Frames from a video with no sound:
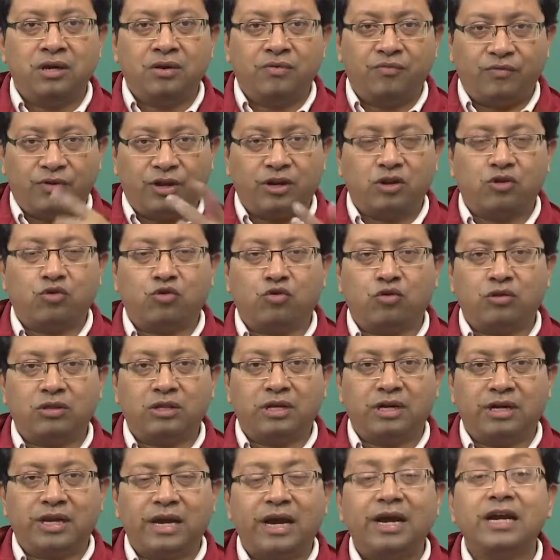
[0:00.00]
when you roll
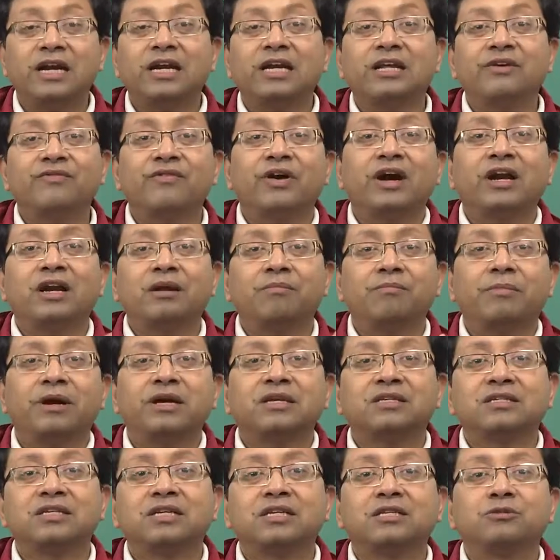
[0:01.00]
the die, divided by
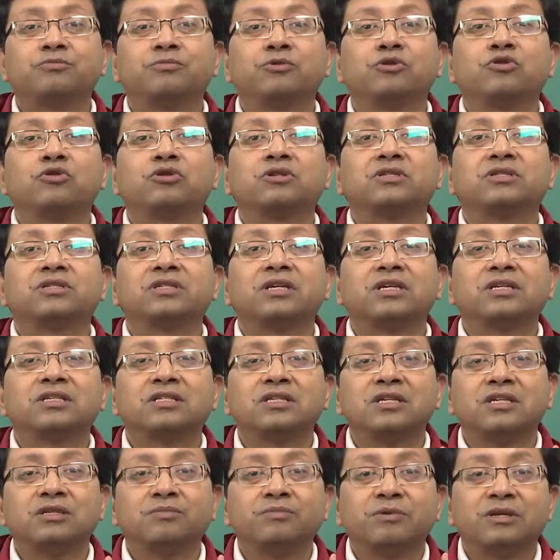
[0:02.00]
6, because 6
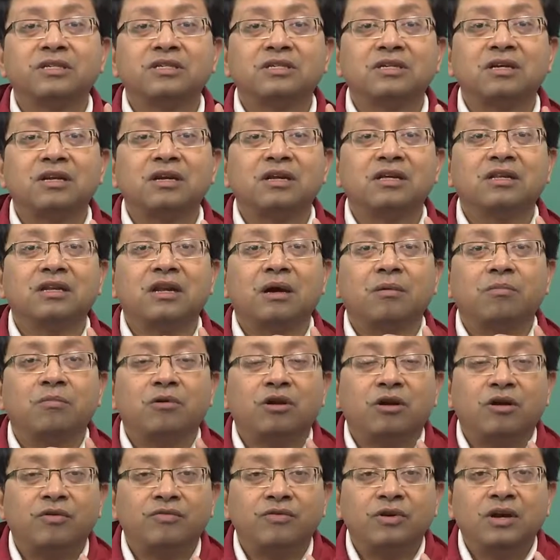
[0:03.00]
is basically a number
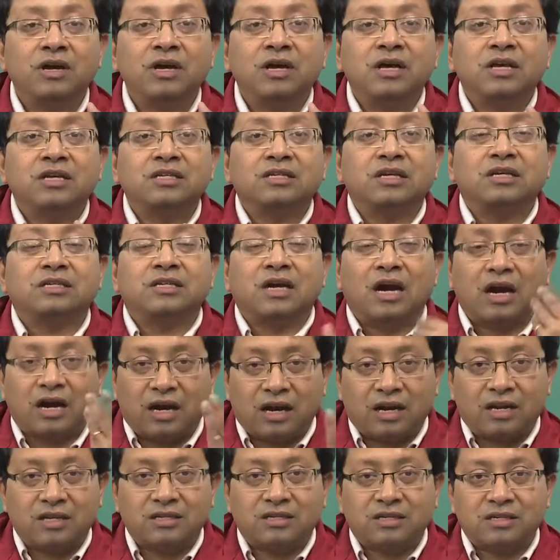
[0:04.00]
of such
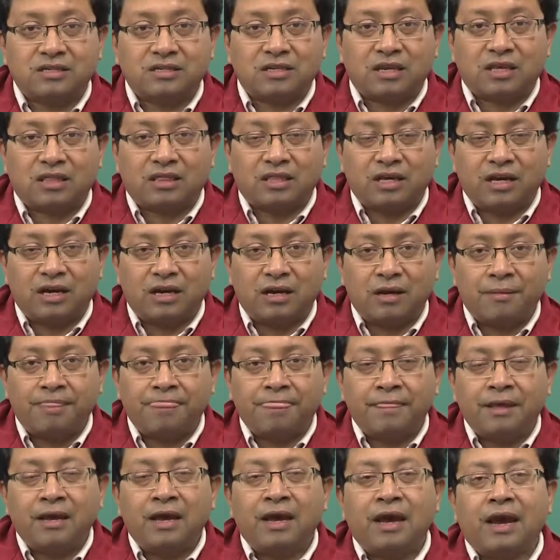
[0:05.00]
occurrences are there.
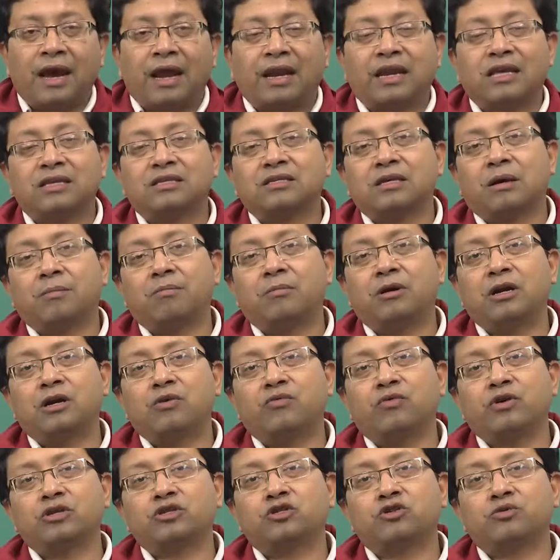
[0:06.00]
And if somebody
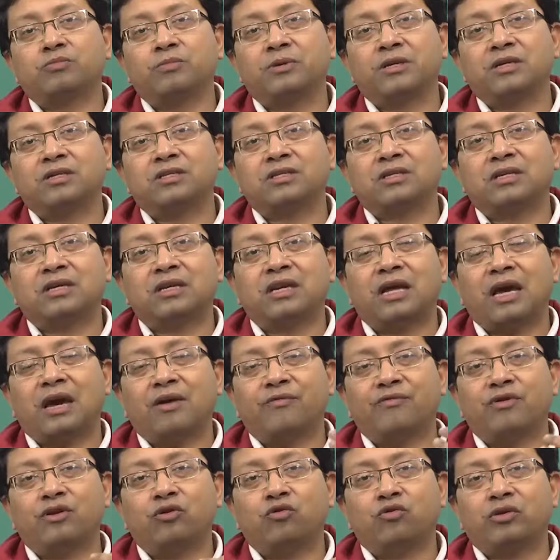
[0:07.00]
wants to basically
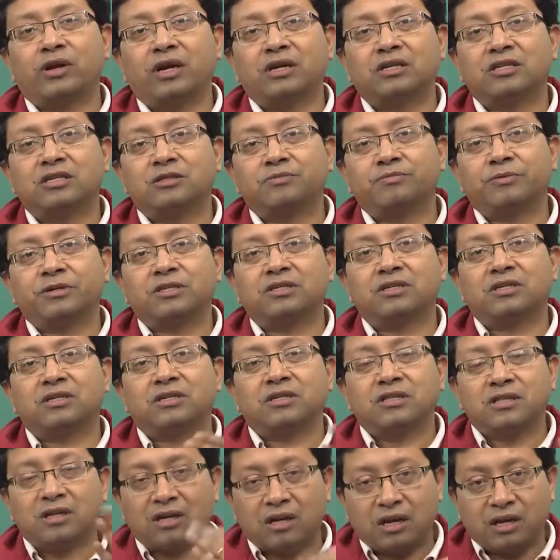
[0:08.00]
have a look at this picture
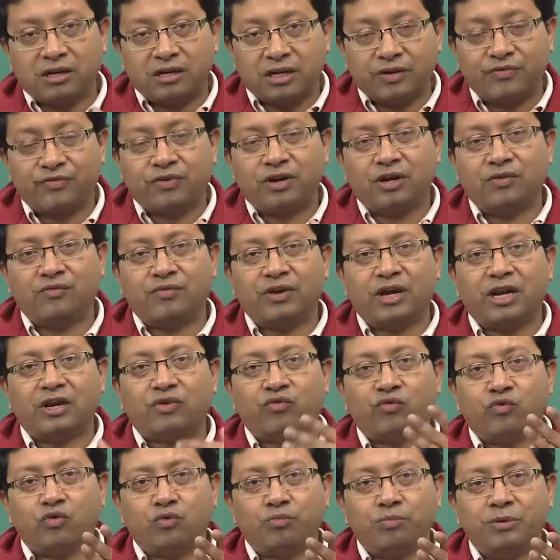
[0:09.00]
in the different way, it
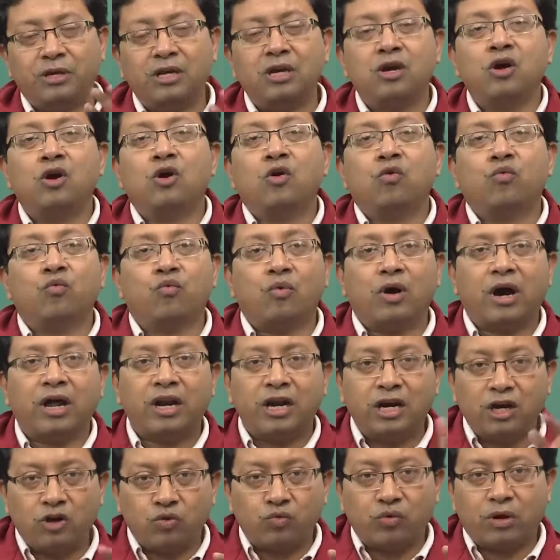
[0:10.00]
would be 1
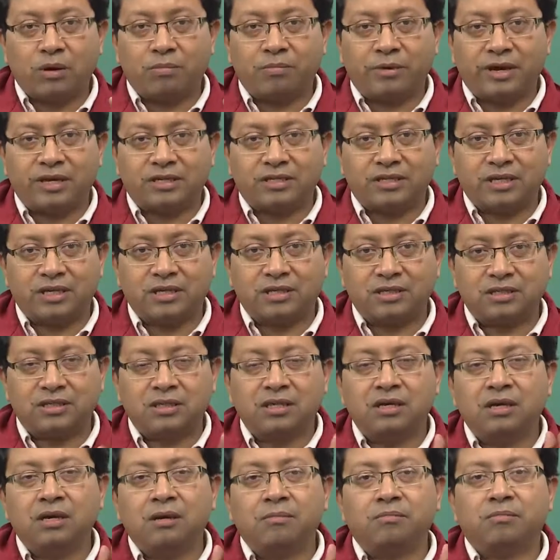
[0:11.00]
into 1 by 6
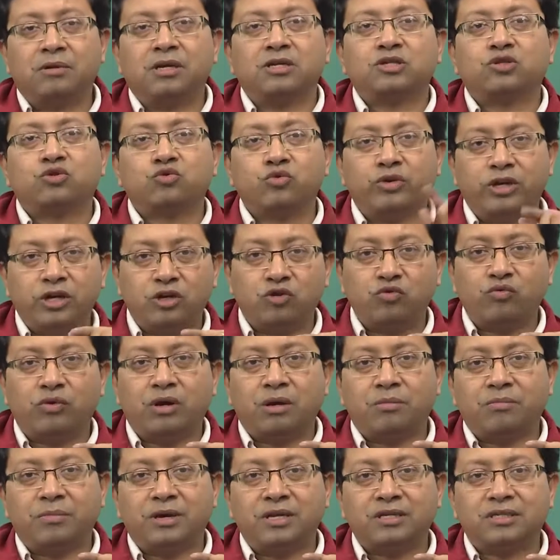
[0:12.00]
plus 2 into
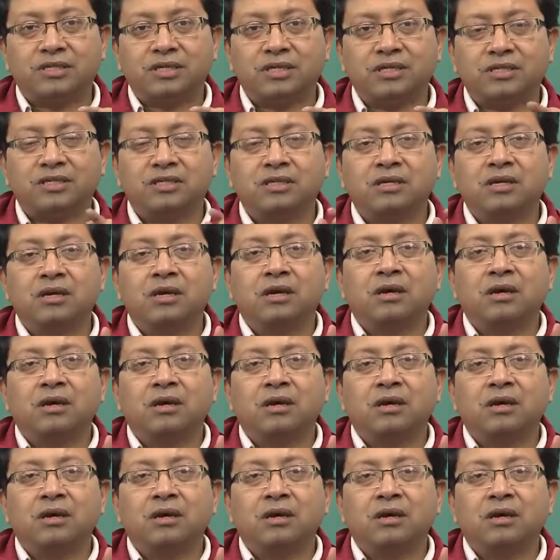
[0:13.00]
1 by 6